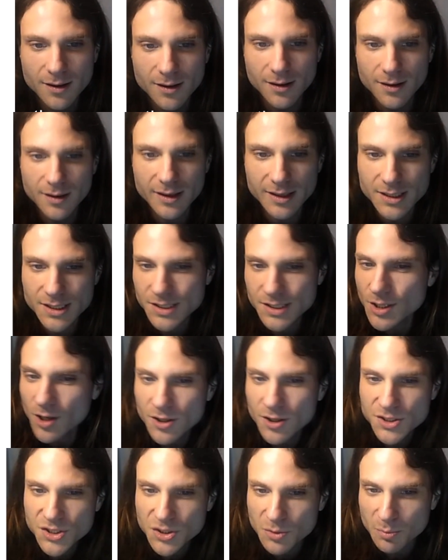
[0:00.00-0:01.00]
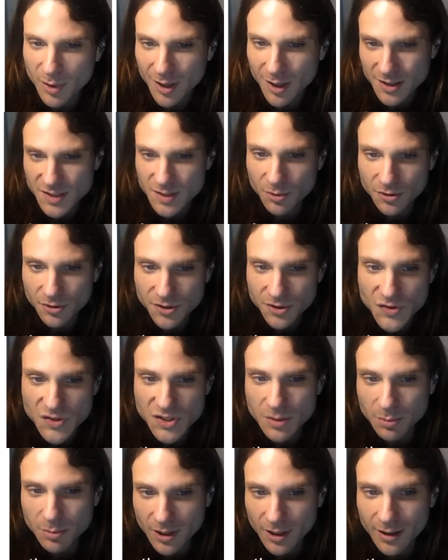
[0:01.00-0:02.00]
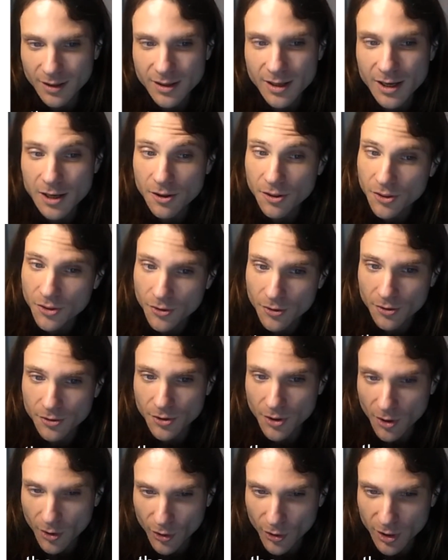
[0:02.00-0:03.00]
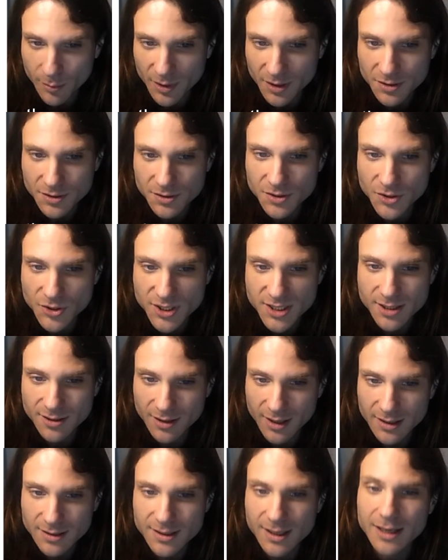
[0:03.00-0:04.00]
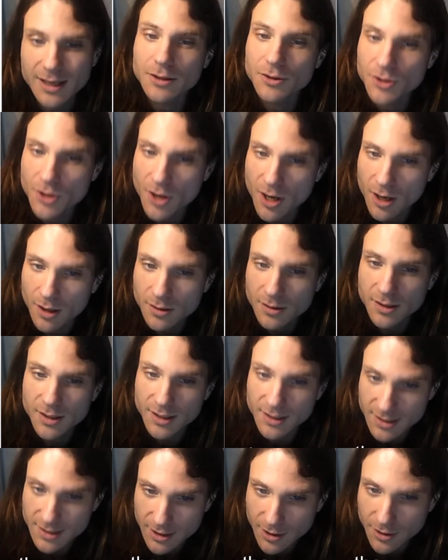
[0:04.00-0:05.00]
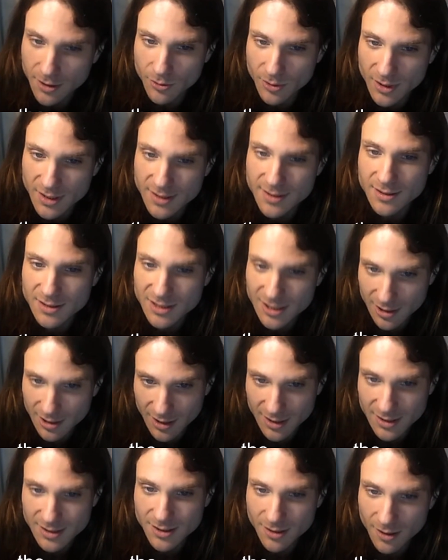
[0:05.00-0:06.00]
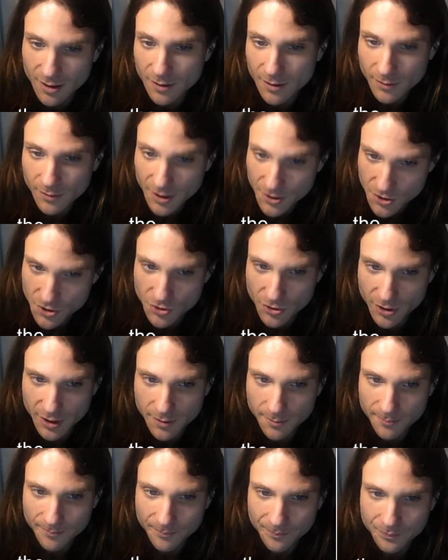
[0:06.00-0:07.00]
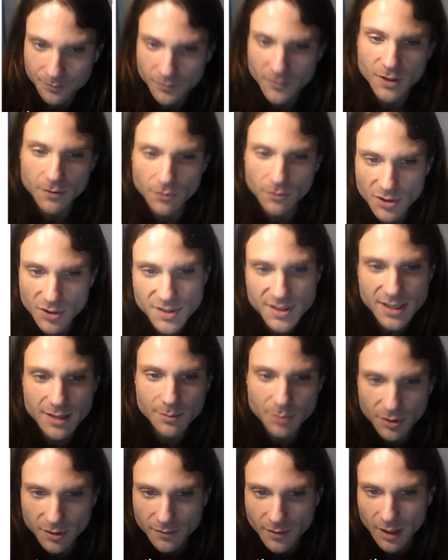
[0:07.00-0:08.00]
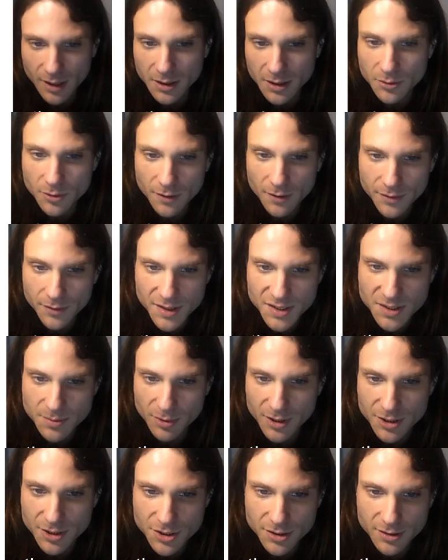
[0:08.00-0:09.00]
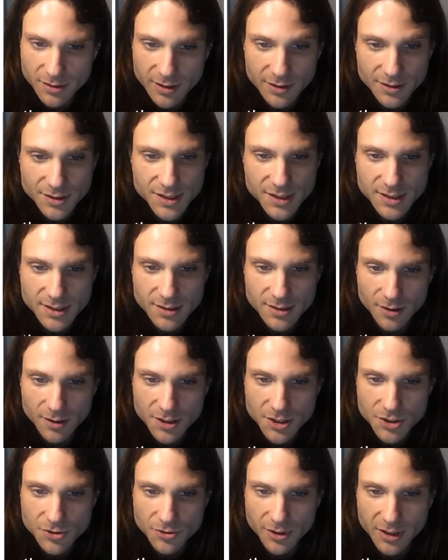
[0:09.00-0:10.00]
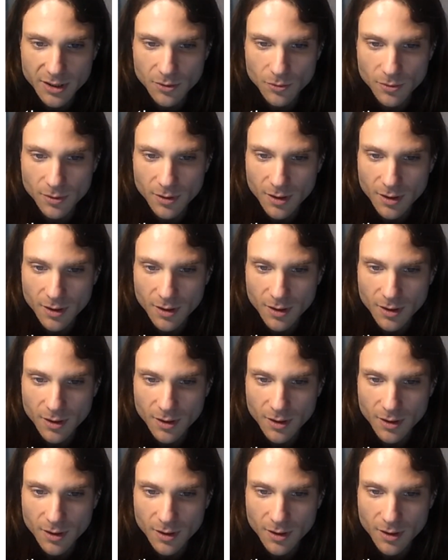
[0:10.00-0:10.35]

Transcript: It is also possible to supply a third argument to select a non-contiguous slice of a string. For example, the value of the expression, here's this long string,